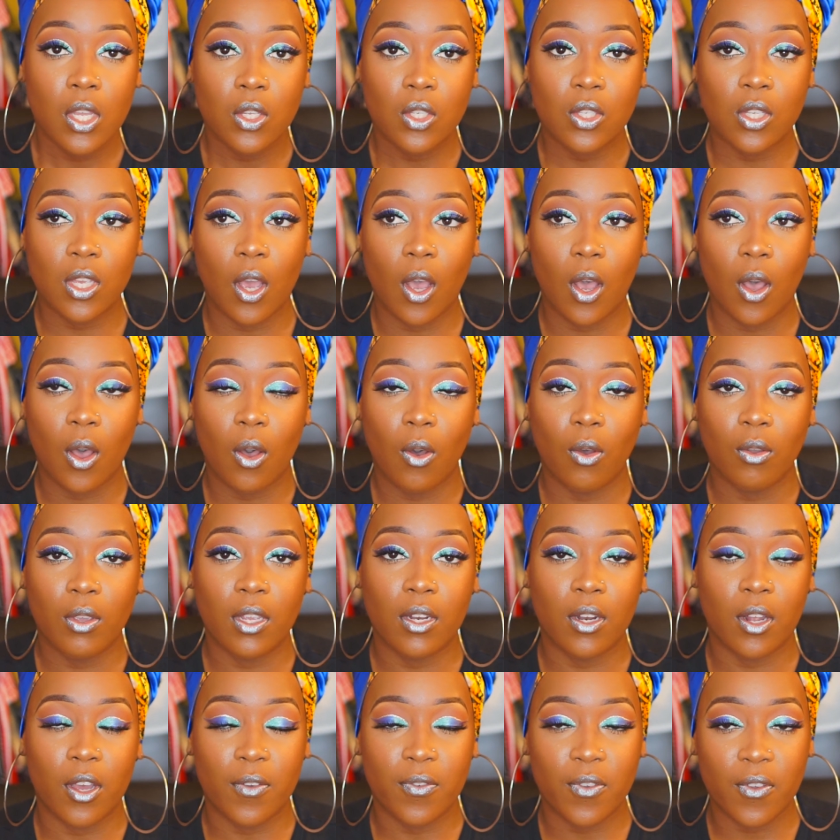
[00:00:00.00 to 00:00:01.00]
So,
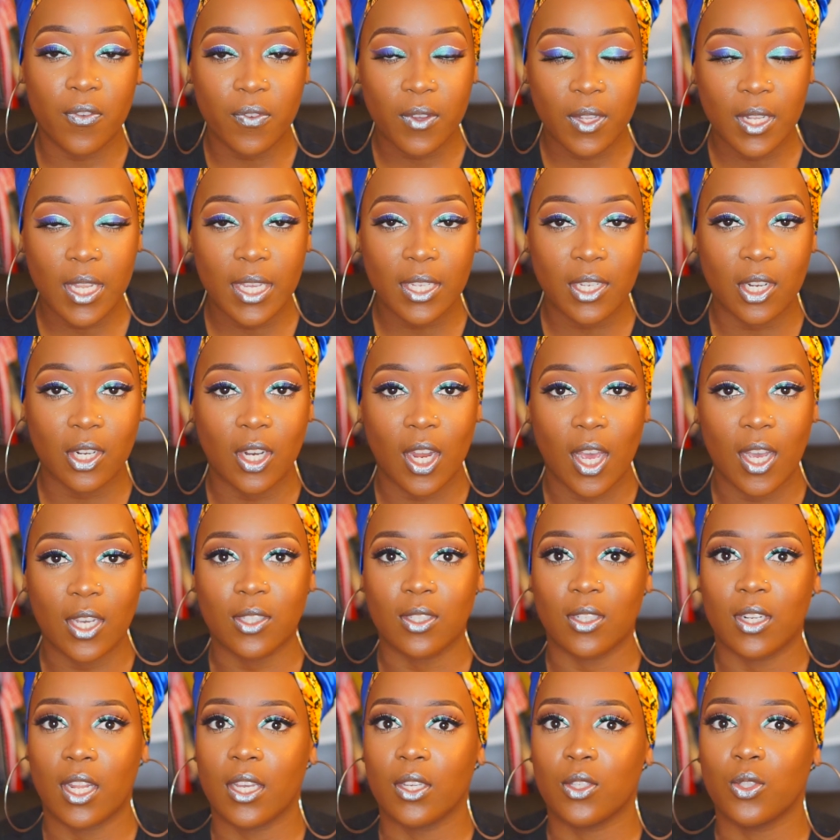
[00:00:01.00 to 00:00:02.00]
you know, if you feel like your
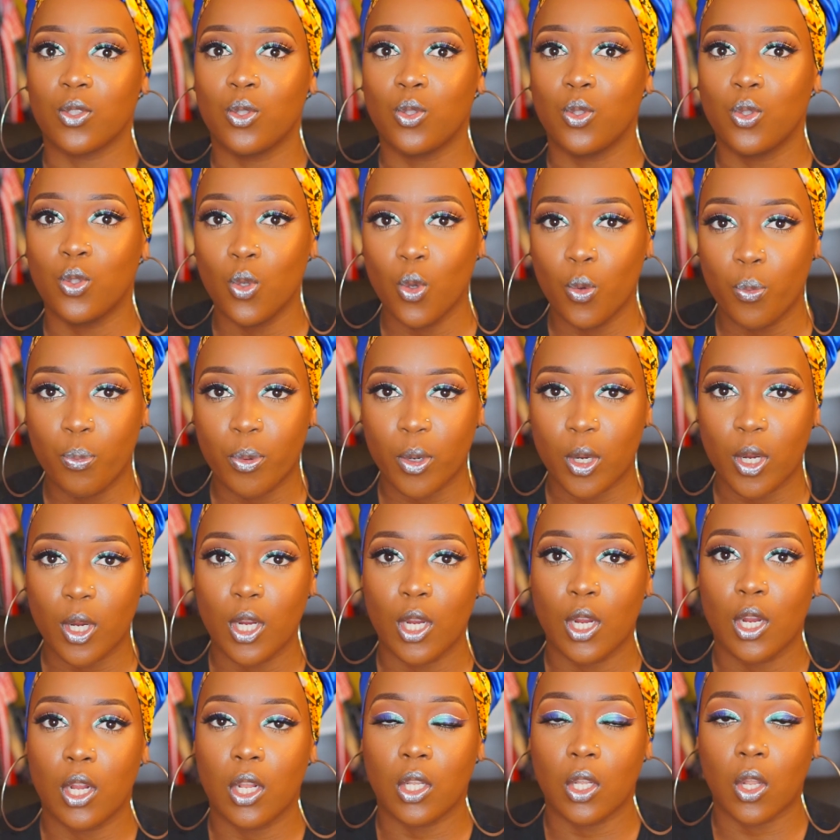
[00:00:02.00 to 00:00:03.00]
locks are like
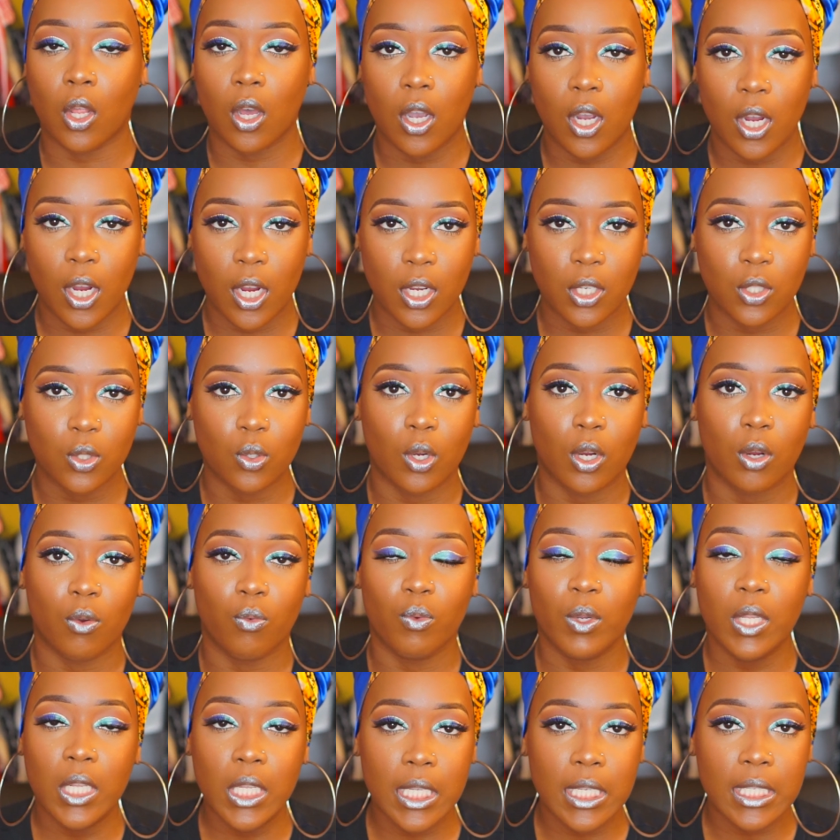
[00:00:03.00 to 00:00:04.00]
super large
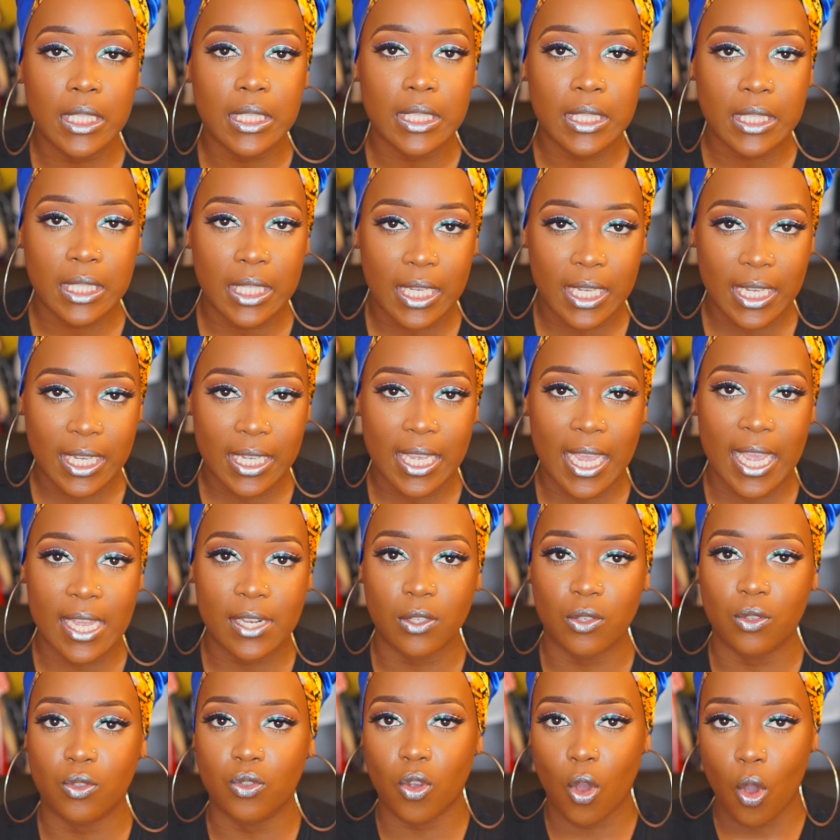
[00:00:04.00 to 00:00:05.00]
or really thick
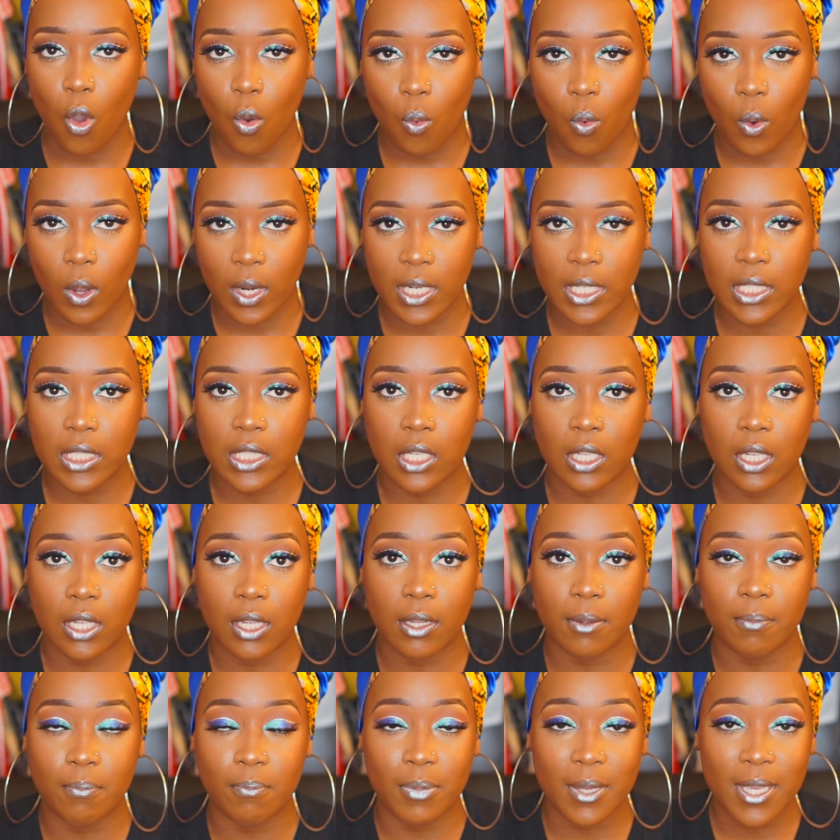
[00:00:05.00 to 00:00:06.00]
and you don't want it
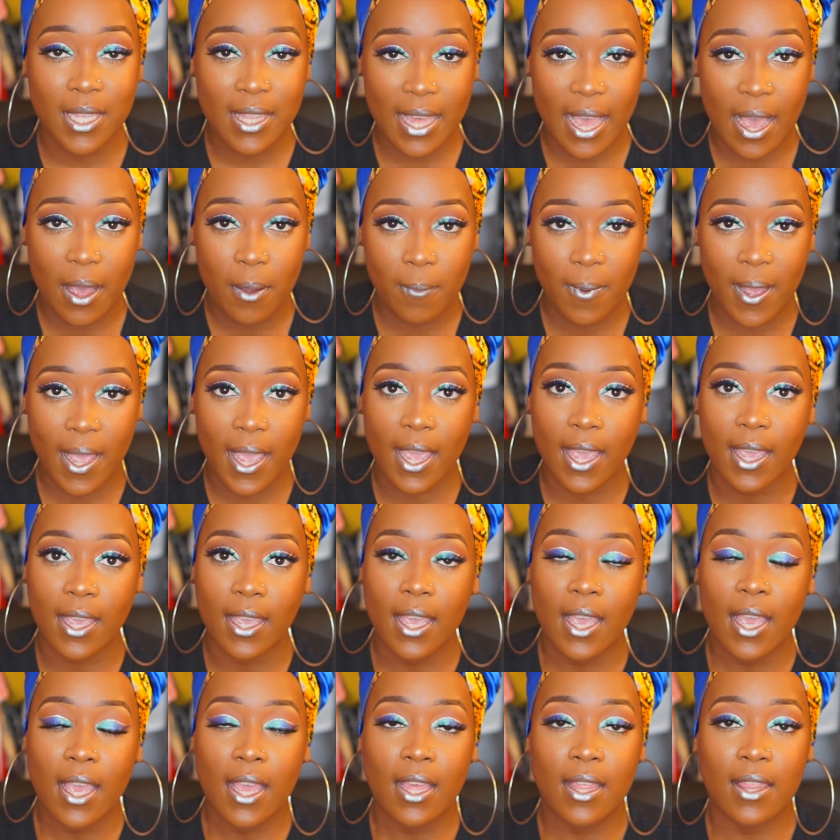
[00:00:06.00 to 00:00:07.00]
to be that way,